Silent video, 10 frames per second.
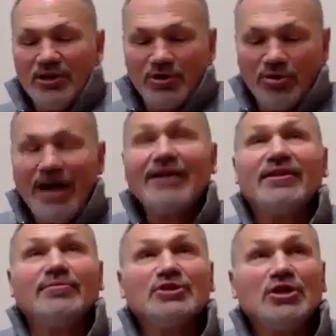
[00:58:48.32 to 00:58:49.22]
correct
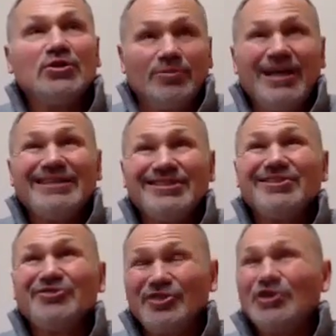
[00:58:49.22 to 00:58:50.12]
them, show them. That's
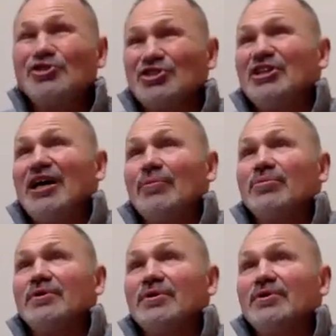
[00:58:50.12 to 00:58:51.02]
the first step,
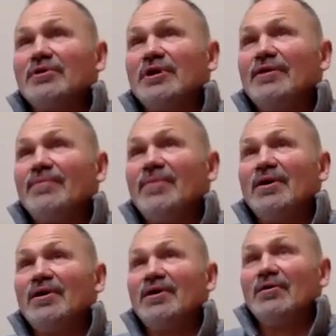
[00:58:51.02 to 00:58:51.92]
right?
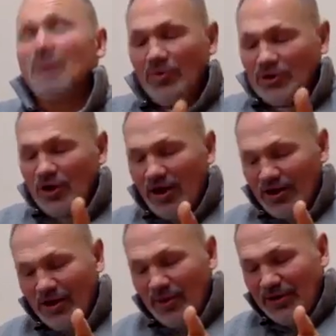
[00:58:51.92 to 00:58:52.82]
What we're
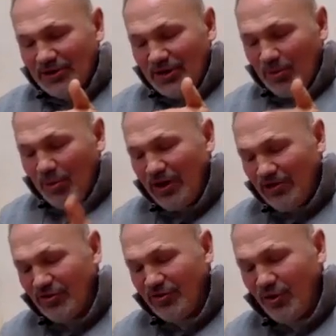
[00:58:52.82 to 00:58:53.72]
talking about to the point
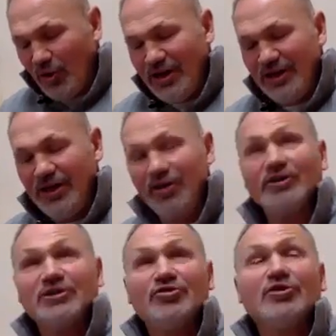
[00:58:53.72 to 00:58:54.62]
of avoiding here
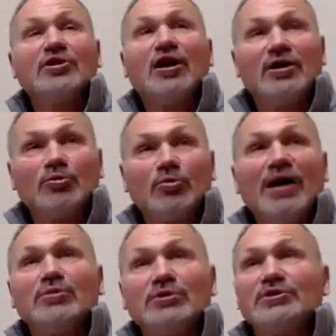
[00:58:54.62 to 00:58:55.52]
is full-on
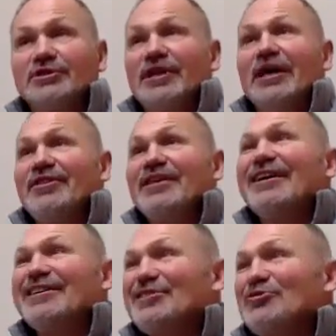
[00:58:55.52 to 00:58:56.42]
rebels, not the
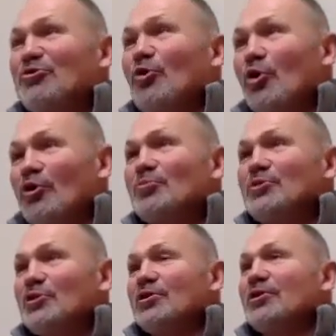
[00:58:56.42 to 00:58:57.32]

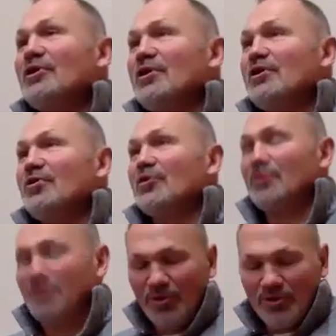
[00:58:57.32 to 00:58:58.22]
uninformed
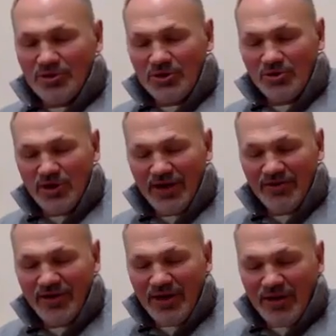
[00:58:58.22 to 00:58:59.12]
or those who
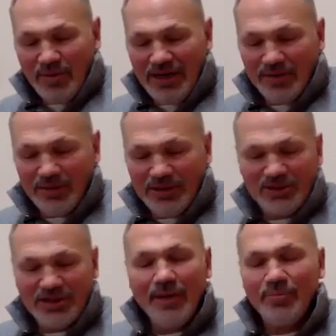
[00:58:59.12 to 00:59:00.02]
have made a
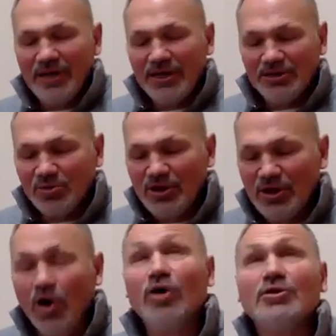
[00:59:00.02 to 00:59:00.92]
misstep, because we
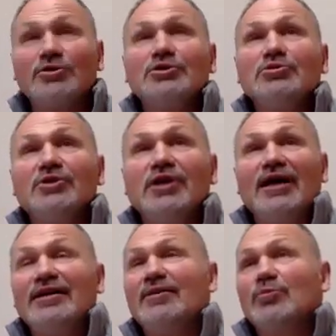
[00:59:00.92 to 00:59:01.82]
all do
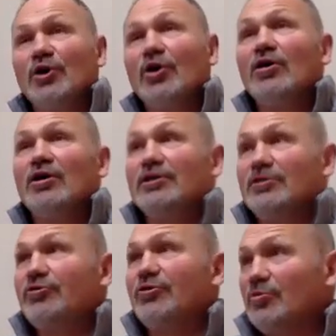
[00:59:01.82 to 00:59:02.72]
that and we're all
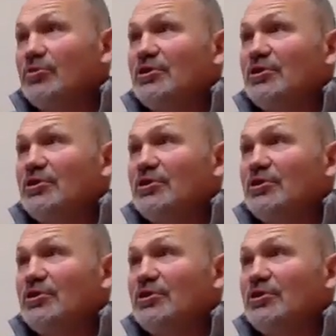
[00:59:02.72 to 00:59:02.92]
uninformed